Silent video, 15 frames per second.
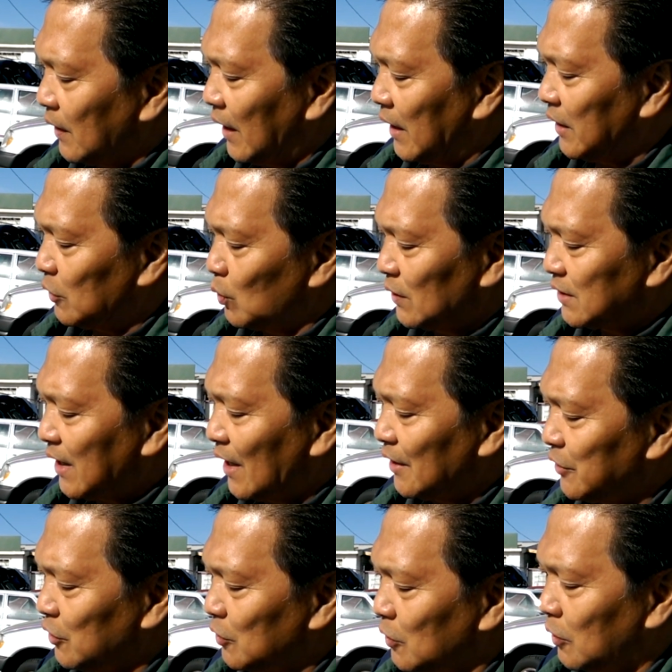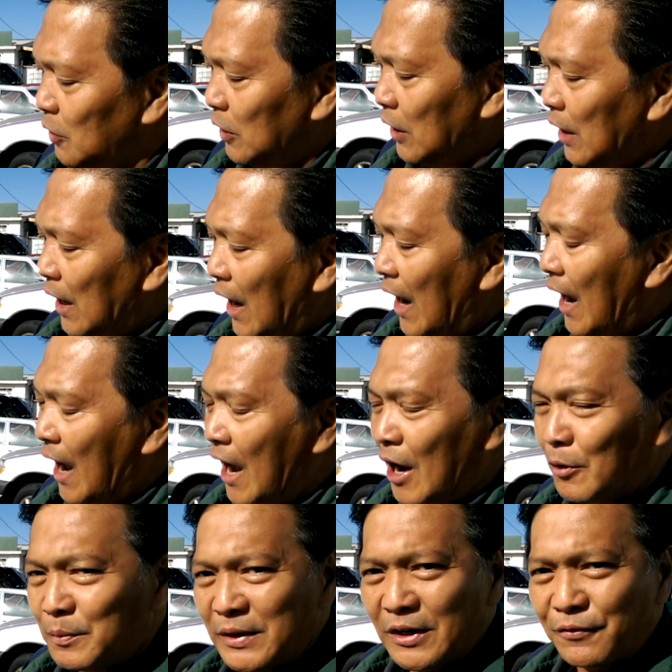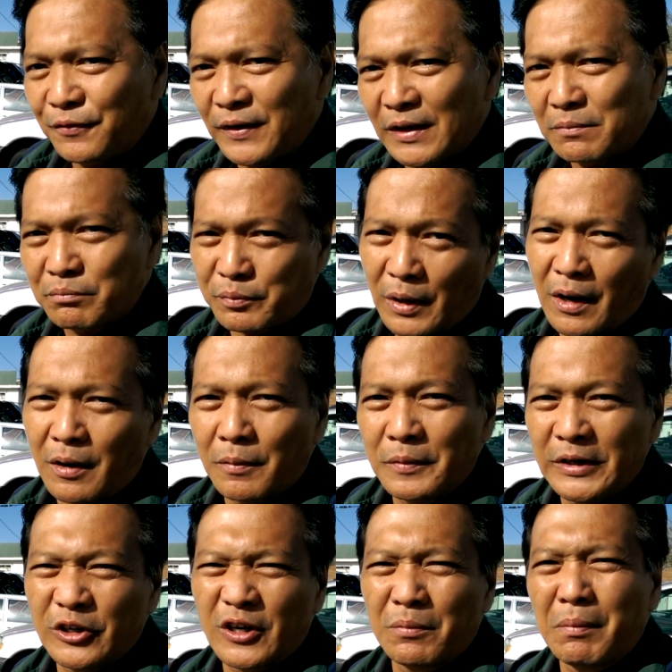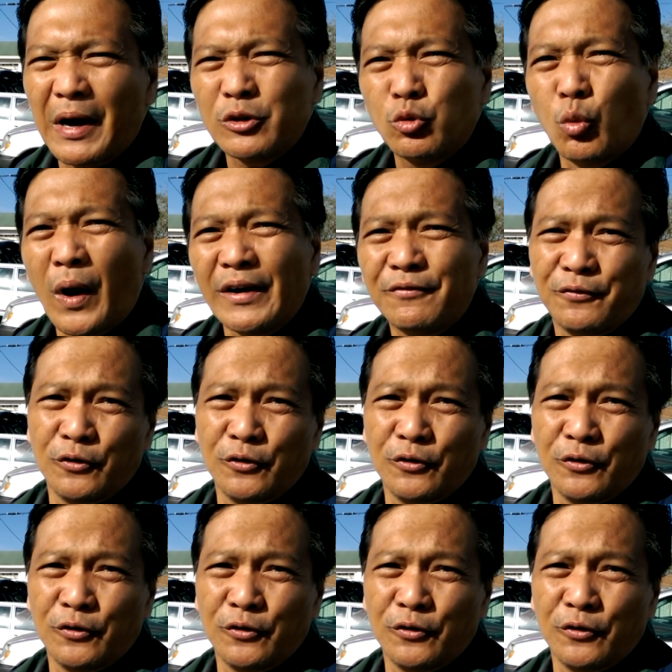and it will tell you how many feet. Probably you're about 1